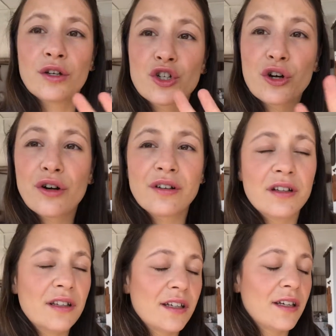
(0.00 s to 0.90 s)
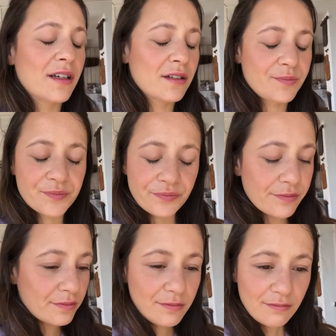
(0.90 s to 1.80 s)
journaling.
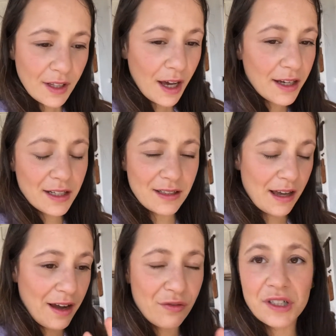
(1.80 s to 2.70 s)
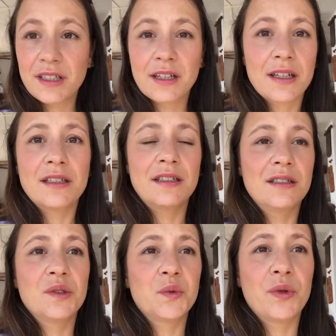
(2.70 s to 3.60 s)
I did everything and it
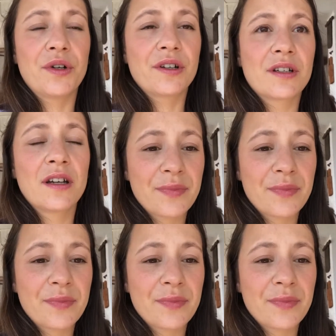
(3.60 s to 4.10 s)
didn't work.